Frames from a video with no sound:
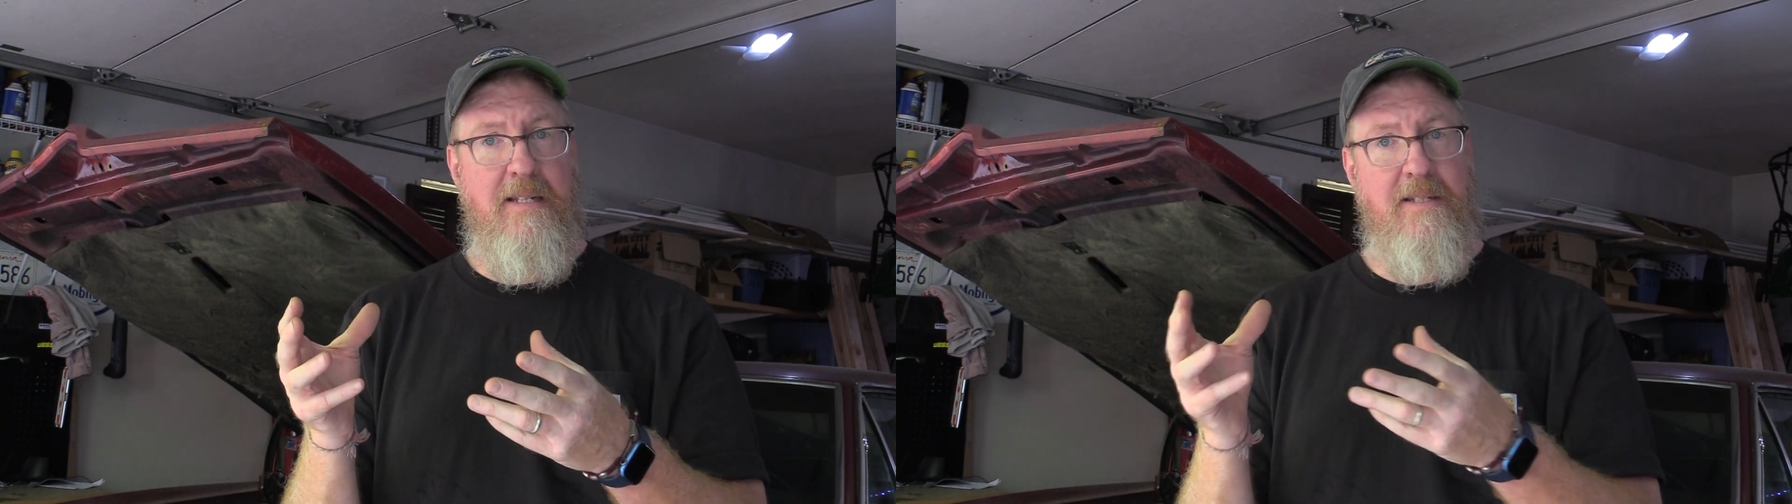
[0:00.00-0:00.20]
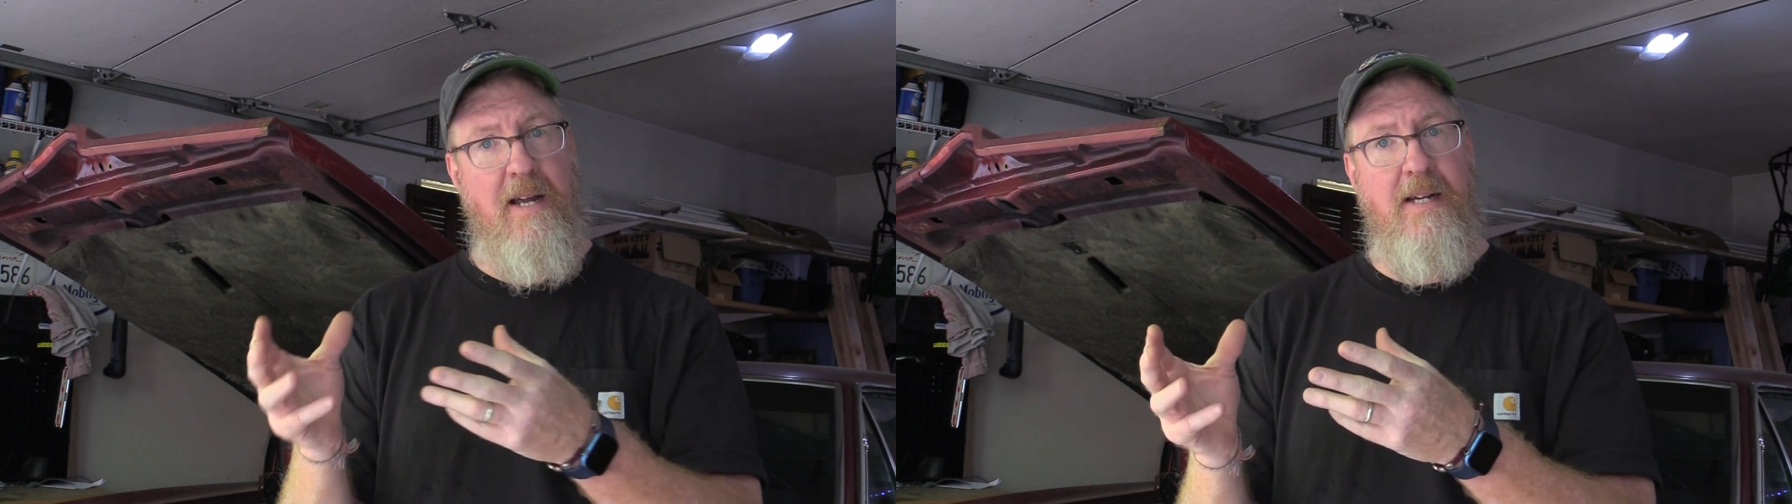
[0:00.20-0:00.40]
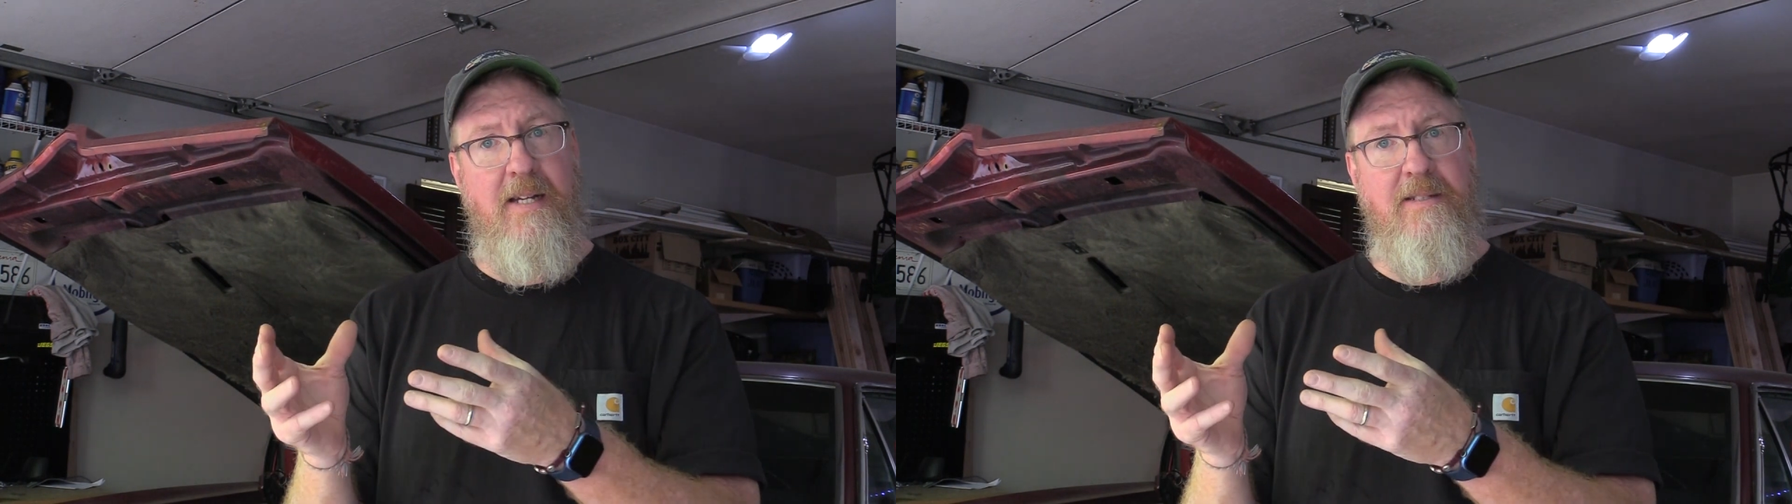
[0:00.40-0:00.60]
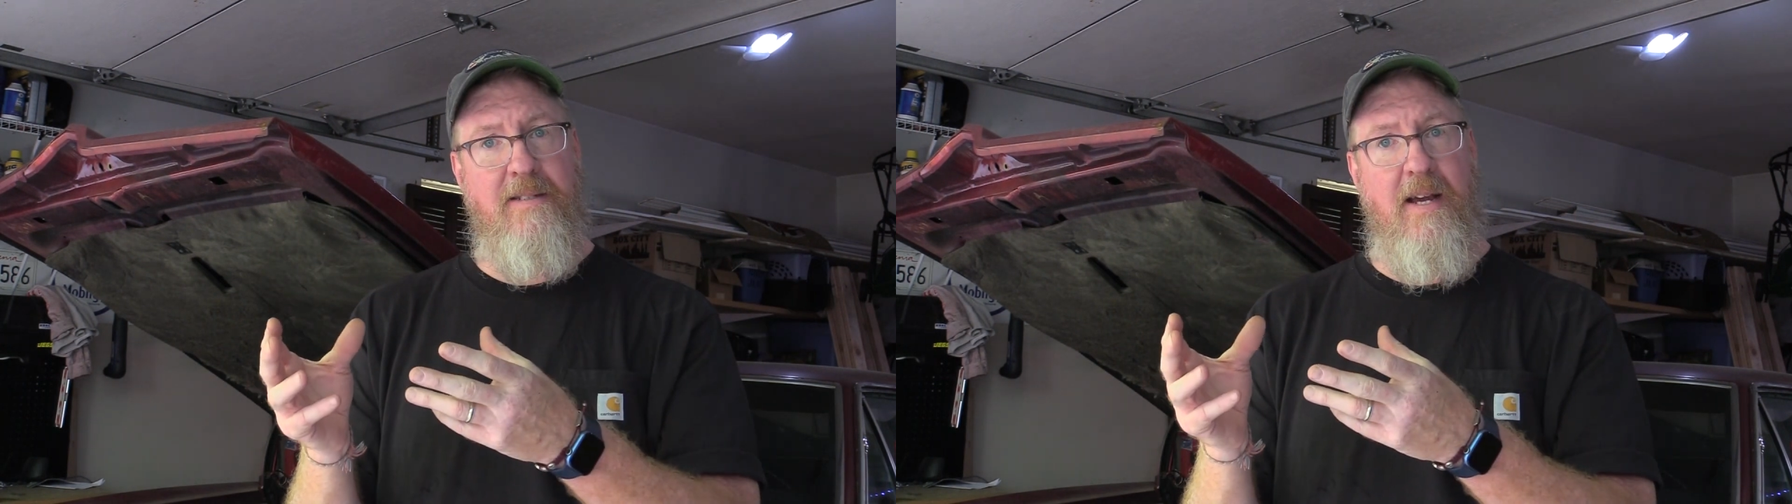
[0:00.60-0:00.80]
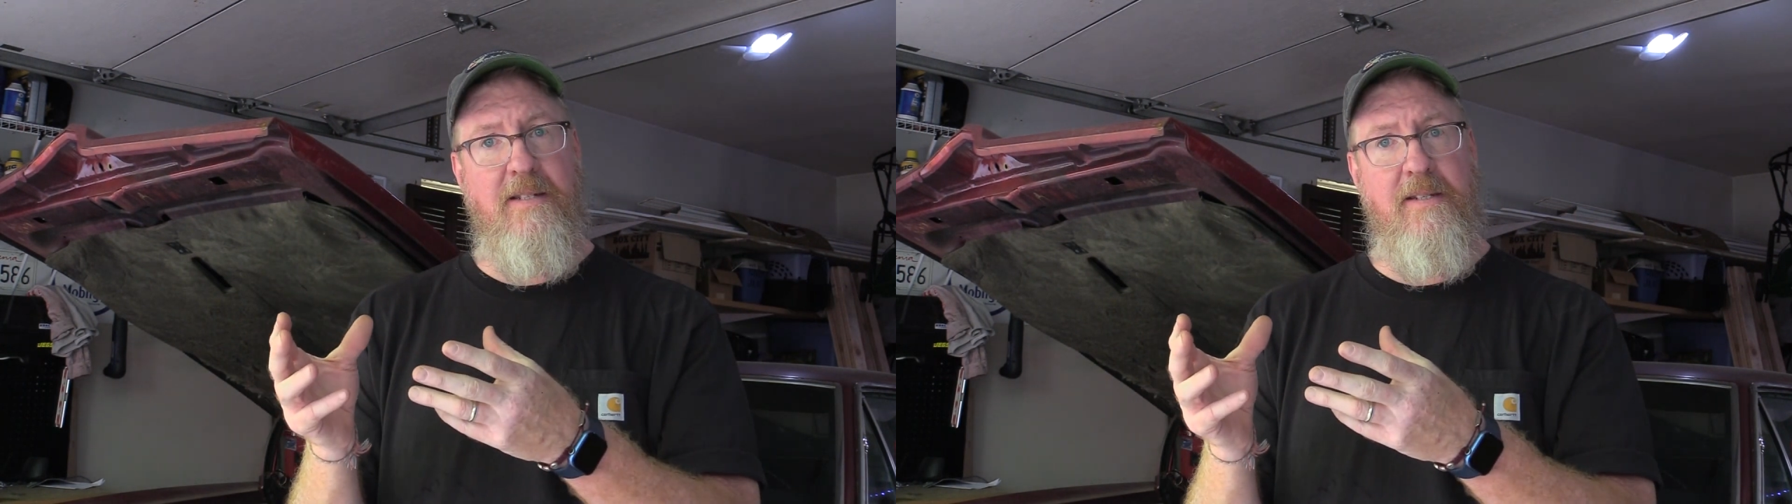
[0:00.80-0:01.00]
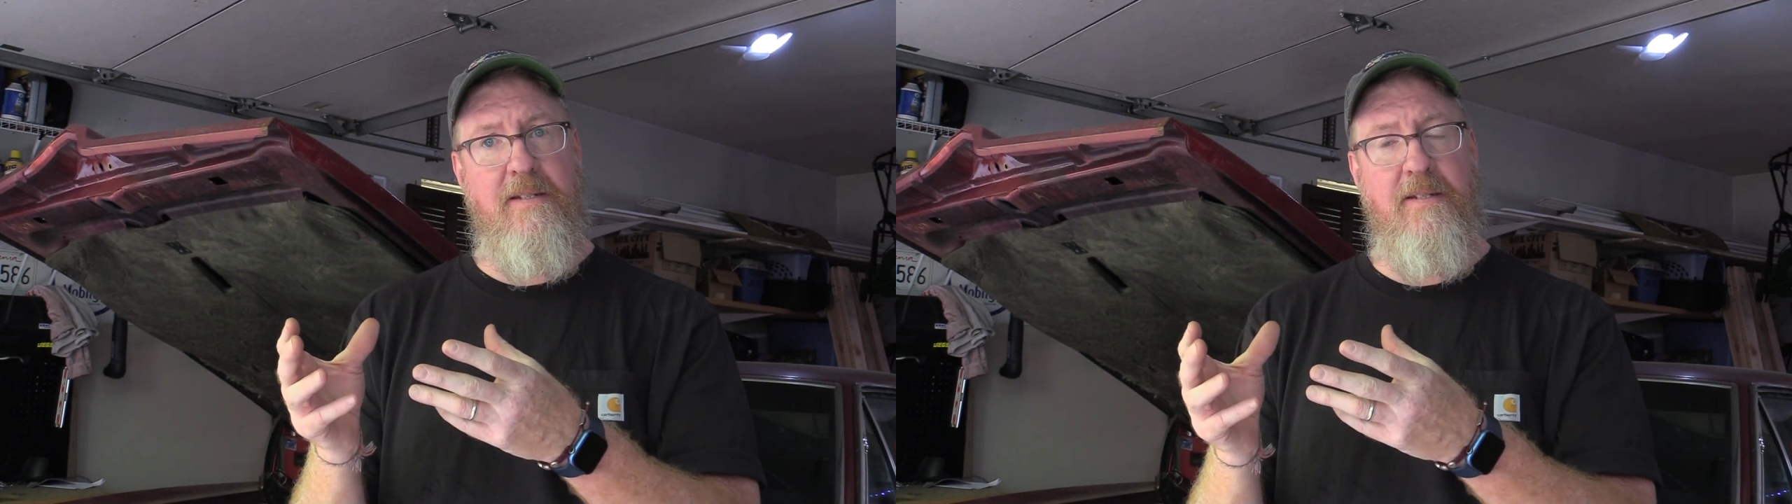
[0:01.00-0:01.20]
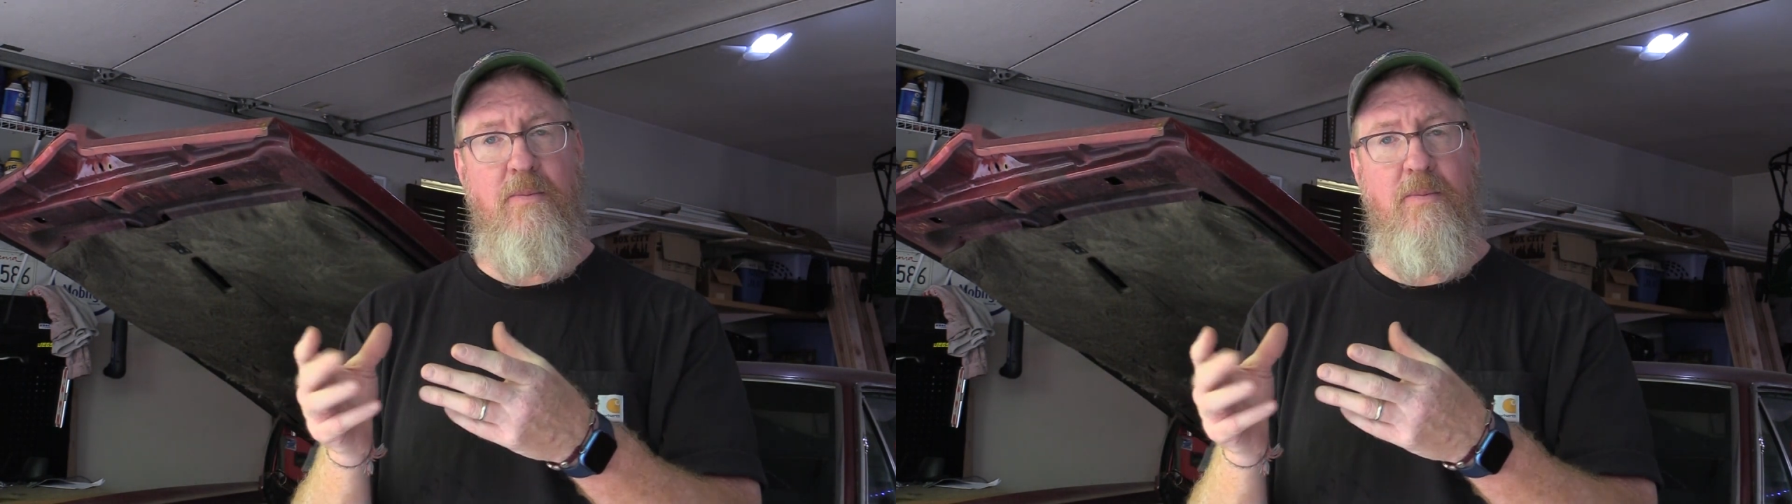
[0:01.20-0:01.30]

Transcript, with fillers: socket sizes,